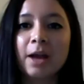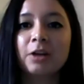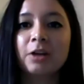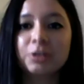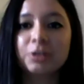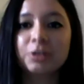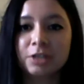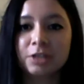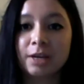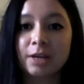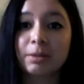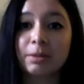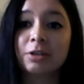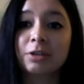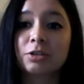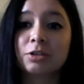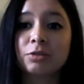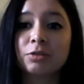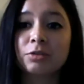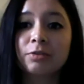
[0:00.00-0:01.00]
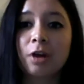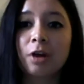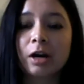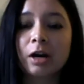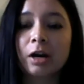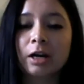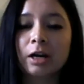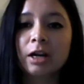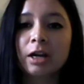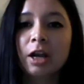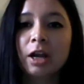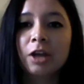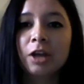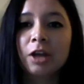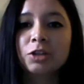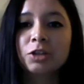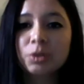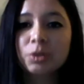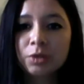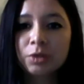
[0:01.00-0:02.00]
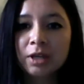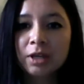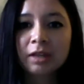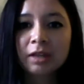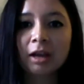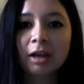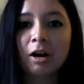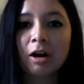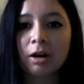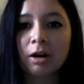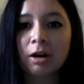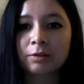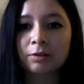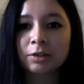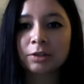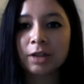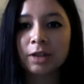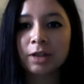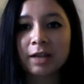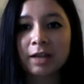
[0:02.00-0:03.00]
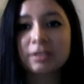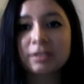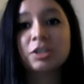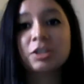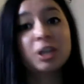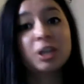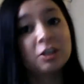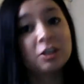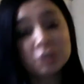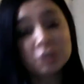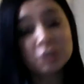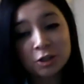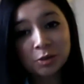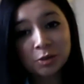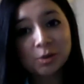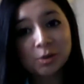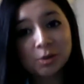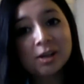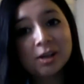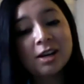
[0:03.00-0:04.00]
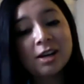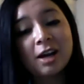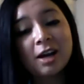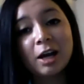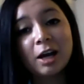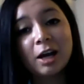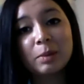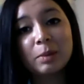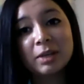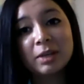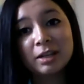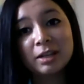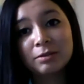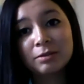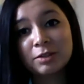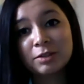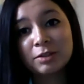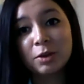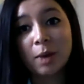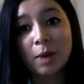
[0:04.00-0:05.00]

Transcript: on your time here so far, do you think that Harvard has changed you? And if so,